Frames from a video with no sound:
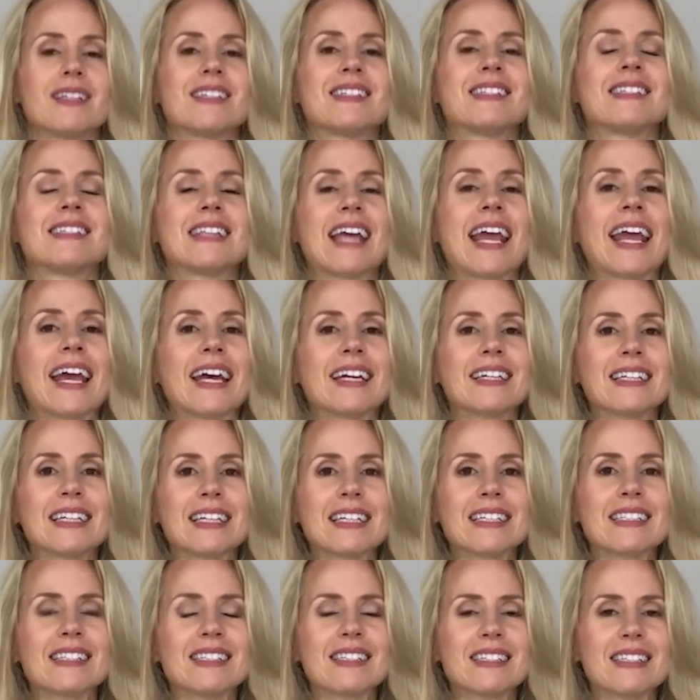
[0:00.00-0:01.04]

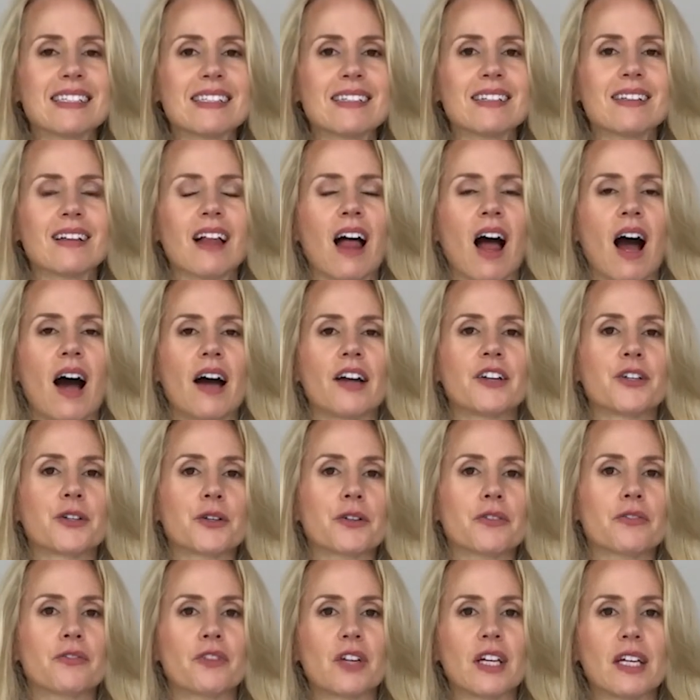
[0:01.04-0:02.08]
Standing still on your
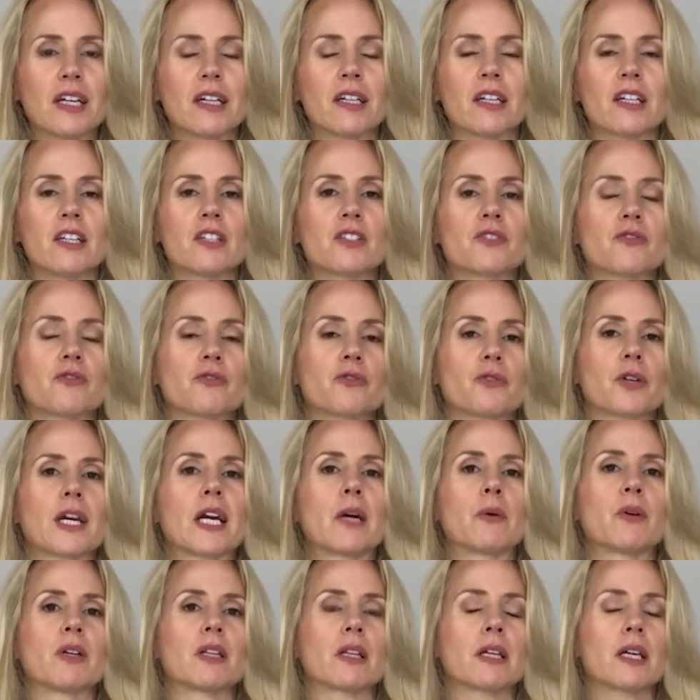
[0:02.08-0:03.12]
feet is
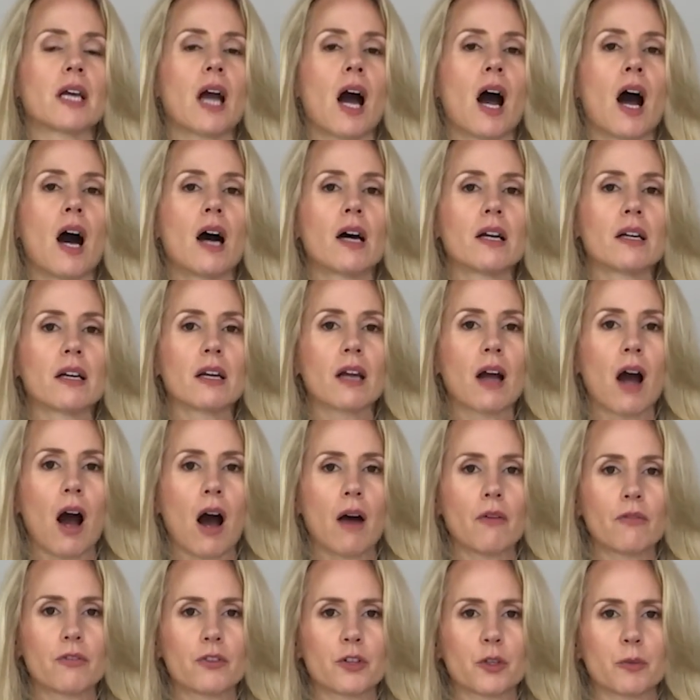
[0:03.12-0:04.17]
frequently
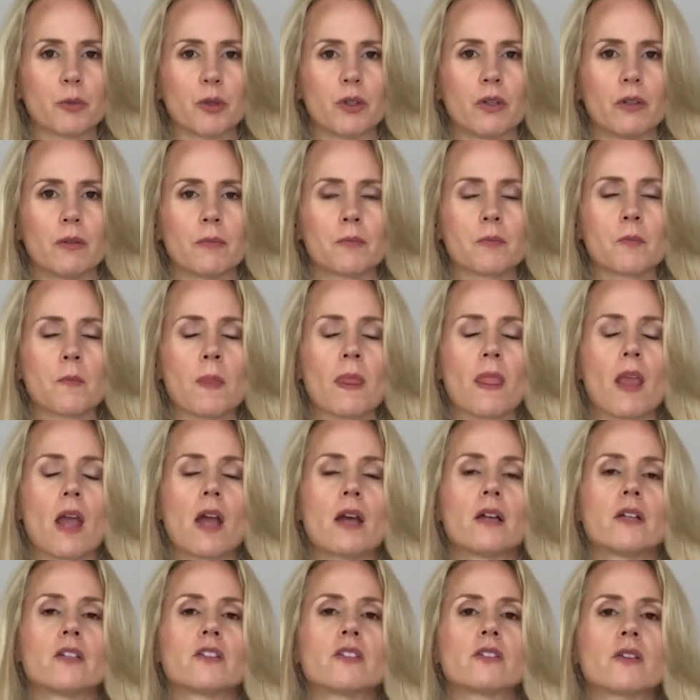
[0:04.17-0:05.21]
uncomfortable.
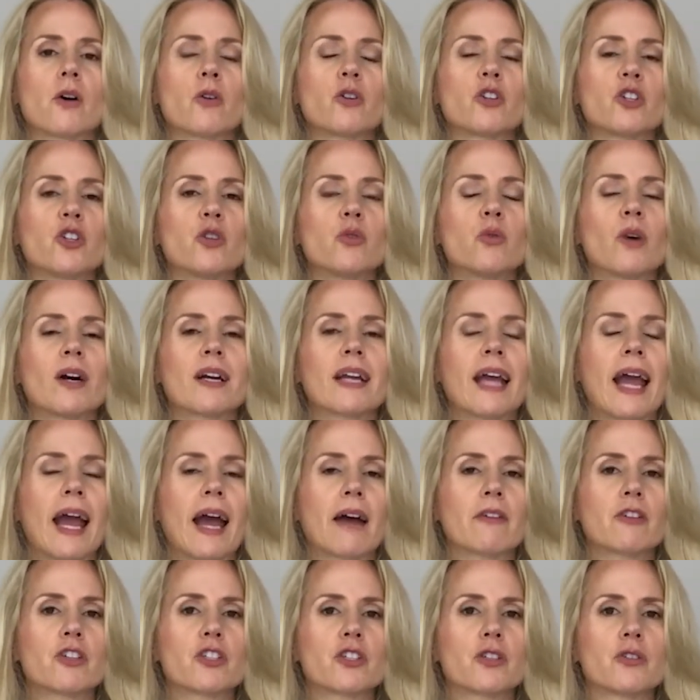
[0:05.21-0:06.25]
So you want to
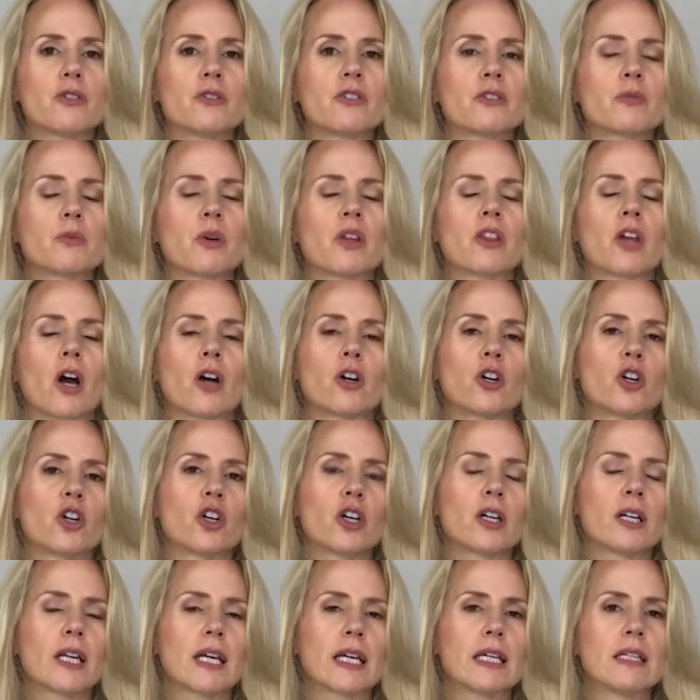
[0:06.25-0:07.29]
have shoes with a
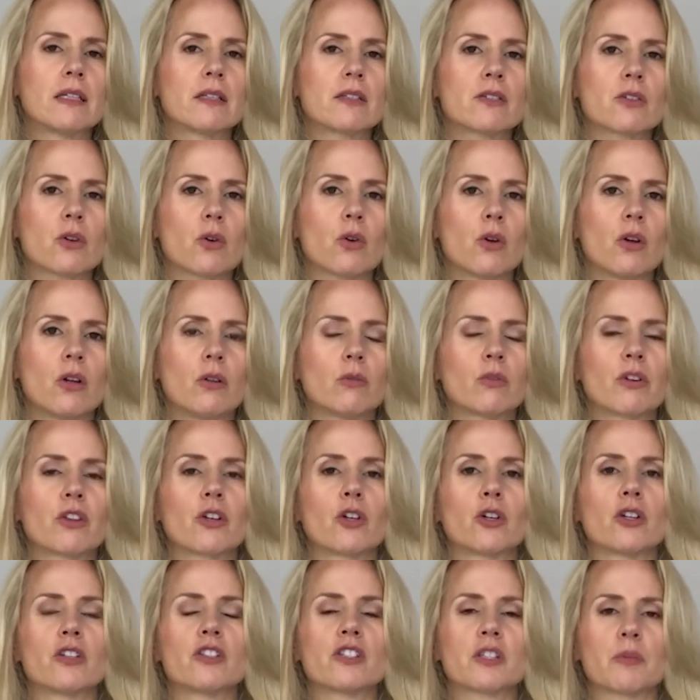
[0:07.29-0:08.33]
good insole, with
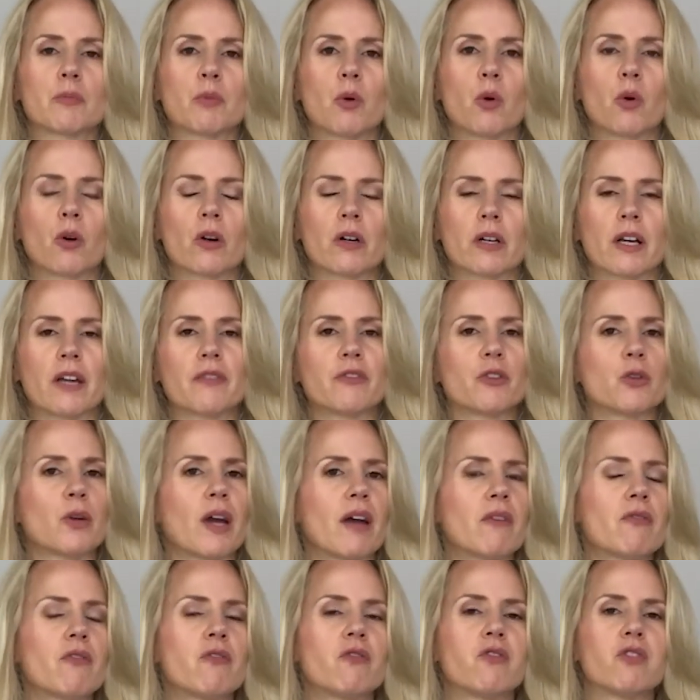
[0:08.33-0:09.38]
good support. If you
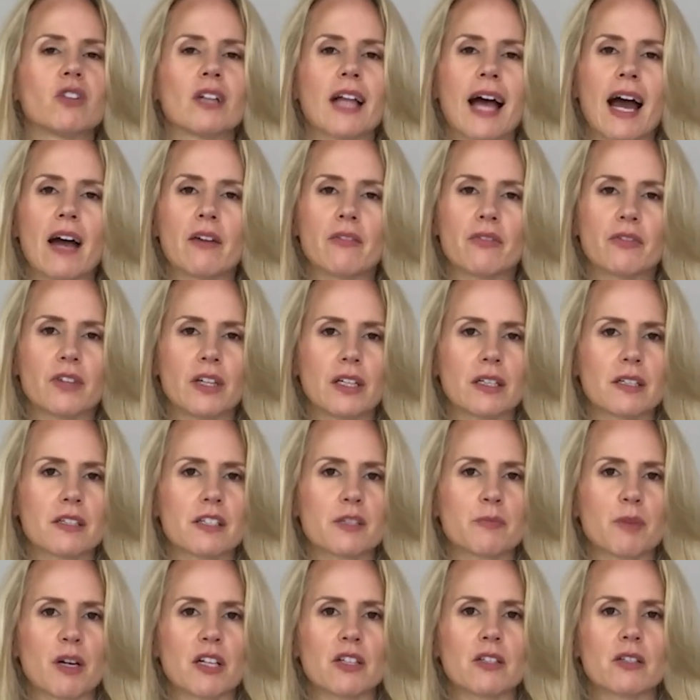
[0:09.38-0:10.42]
have flat feet
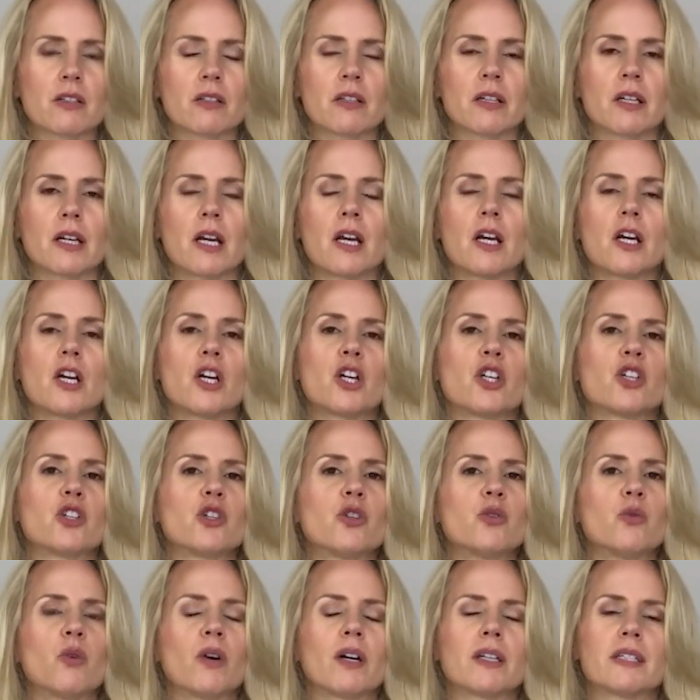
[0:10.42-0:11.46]
especially,
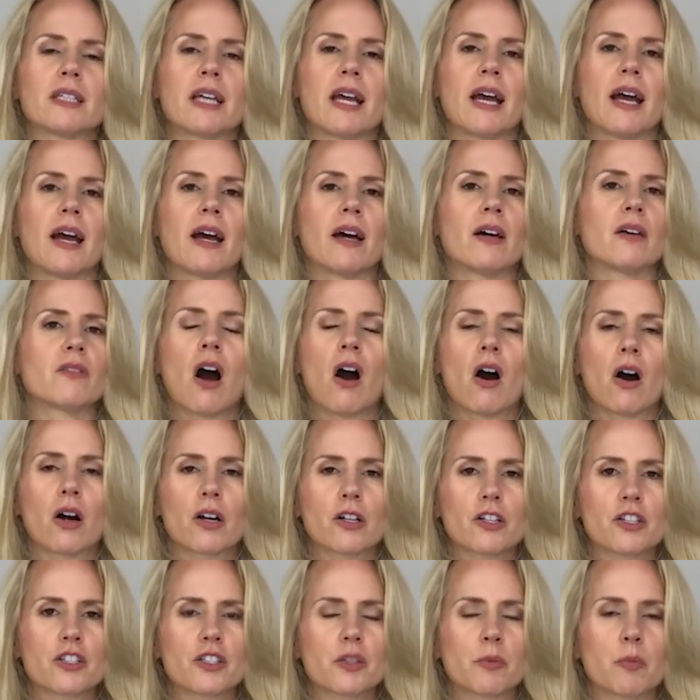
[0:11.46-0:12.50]
you want to have
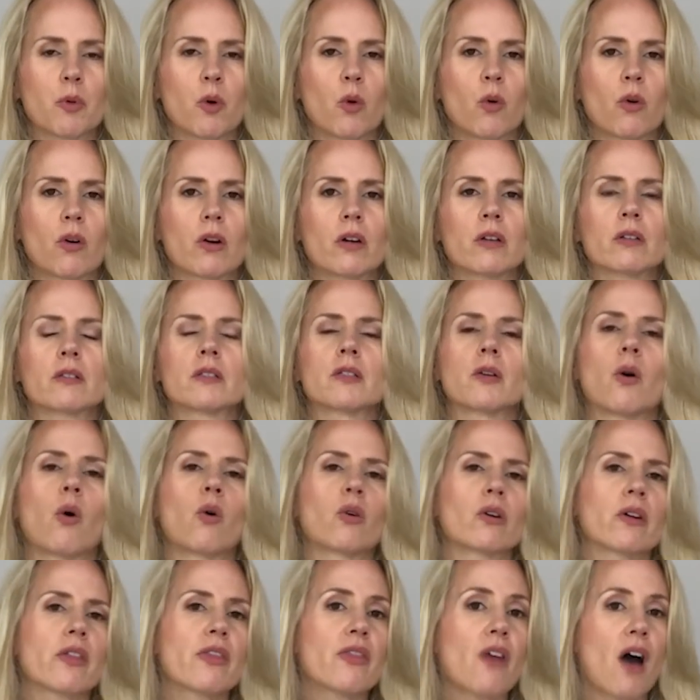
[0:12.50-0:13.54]
arch support,
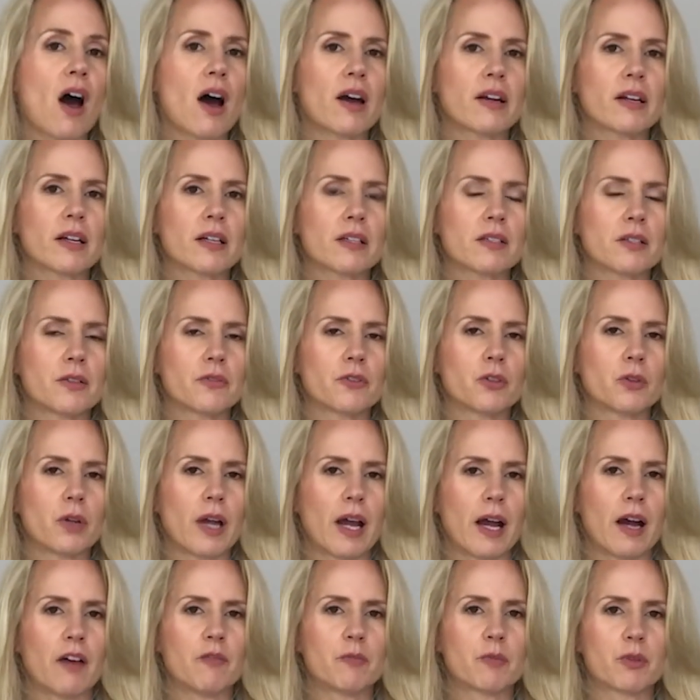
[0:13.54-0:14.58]
orthotics if you
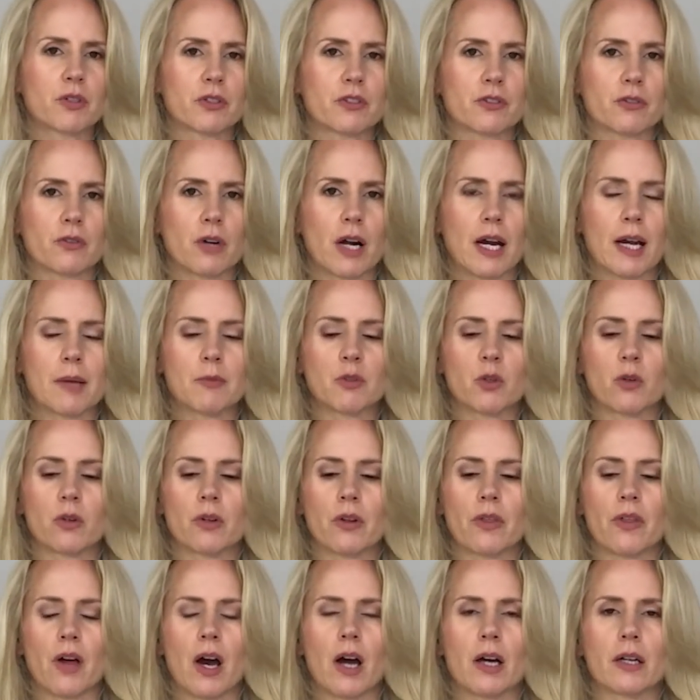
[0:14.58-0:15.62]
have prescribed
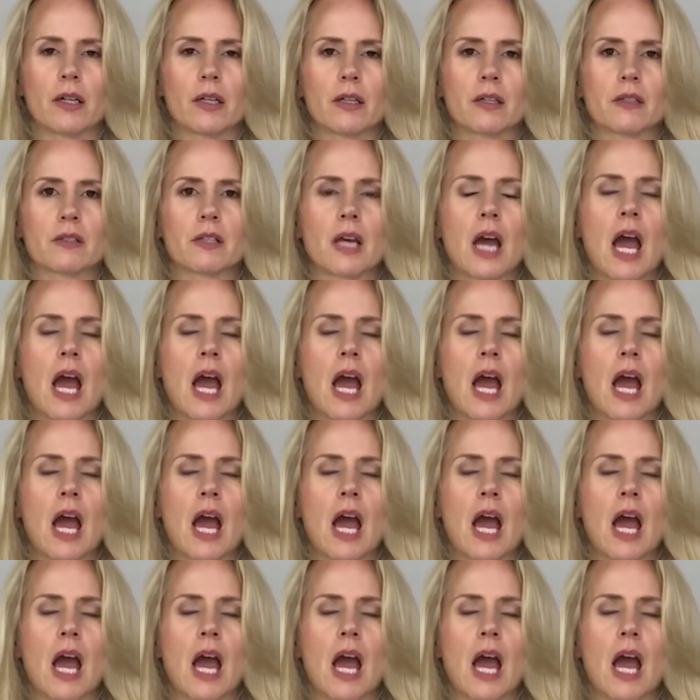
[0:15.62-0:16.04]
orthotics.